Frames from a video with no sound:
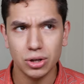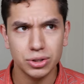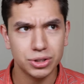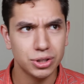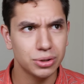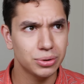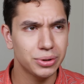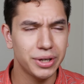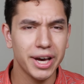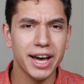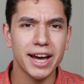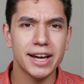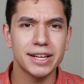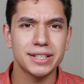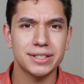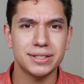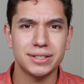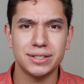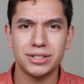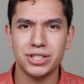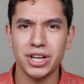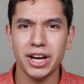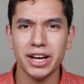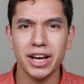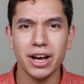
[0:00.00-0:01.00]
Also
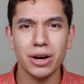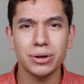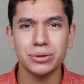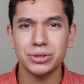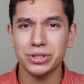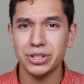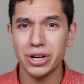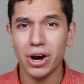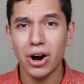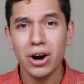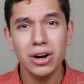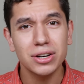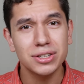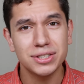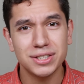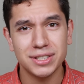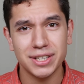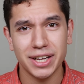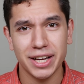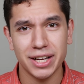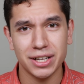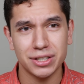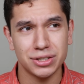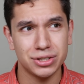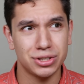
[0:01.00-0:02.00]
guys, check out yard
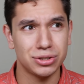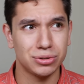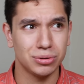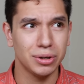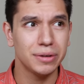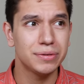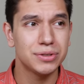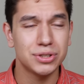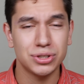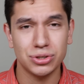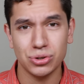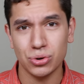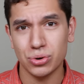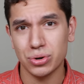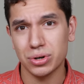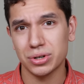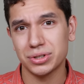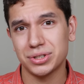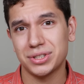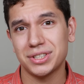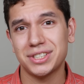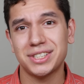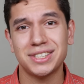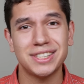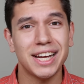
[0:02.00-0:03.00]
sales, thrift
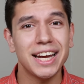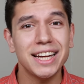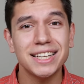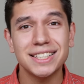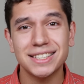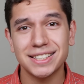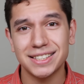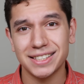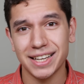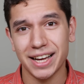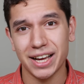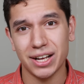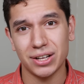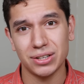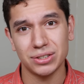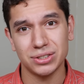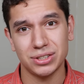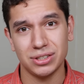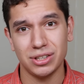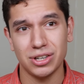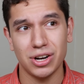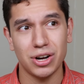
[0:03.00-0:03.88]
stores, estate sales.